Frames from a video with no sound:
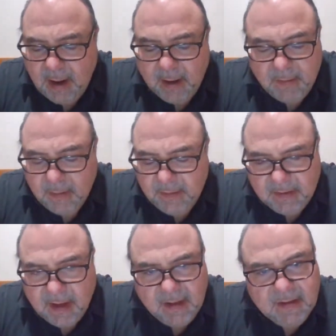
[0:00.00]
I don't know.
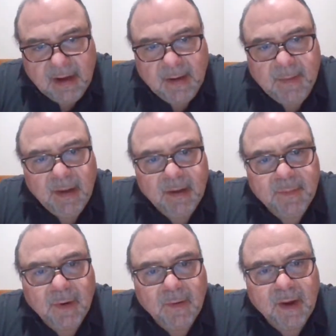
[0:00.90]
This guy said I'd be a
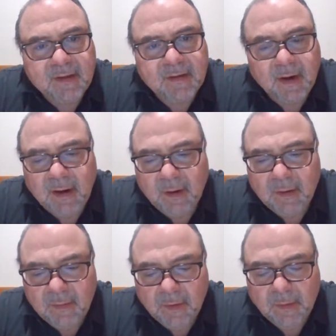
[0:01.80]
good pro wrestler. I
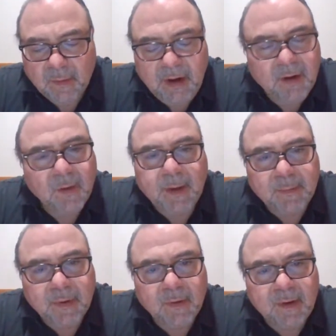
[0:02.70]
go, well, what do you know
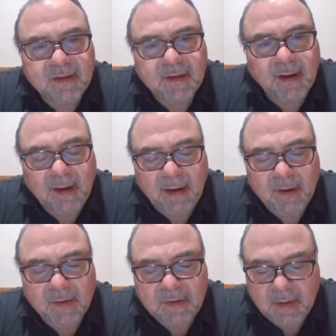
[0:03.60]
about pro wrestling? He
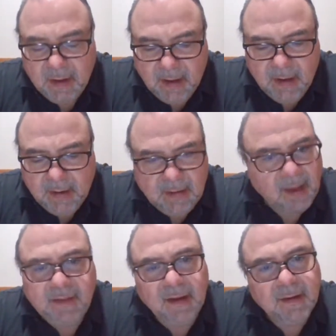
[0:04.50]
goes,
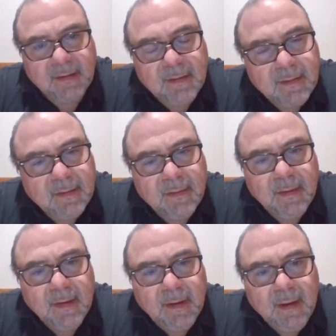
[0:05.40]
nothing.
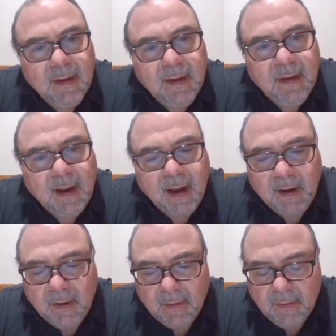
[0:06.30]
I
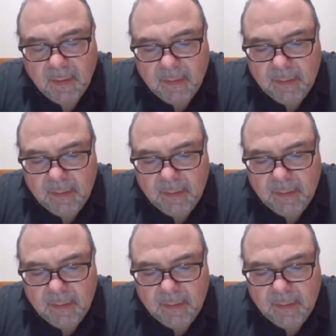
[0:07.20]
go,